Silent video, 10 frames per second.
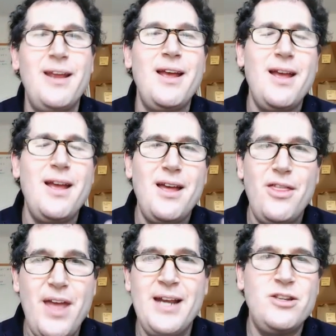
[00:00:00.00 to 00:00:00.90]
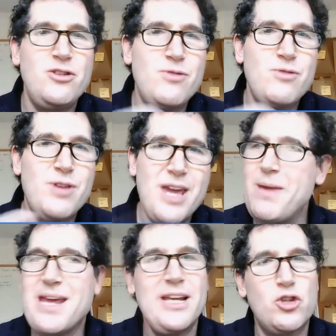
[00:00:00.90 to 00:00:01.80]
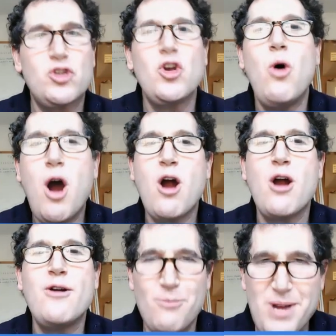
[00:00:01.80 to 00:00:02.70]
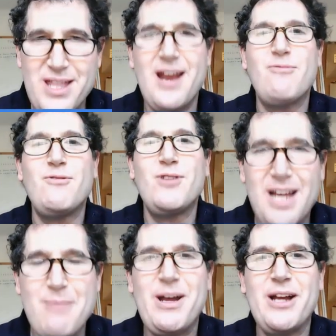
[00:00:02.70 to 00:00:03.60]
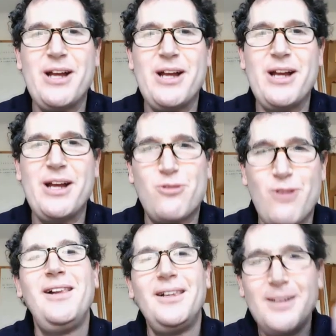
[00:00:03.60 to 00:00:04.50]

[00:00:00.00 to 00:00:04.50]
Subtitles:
then you can't make it so hard for me that every time I try to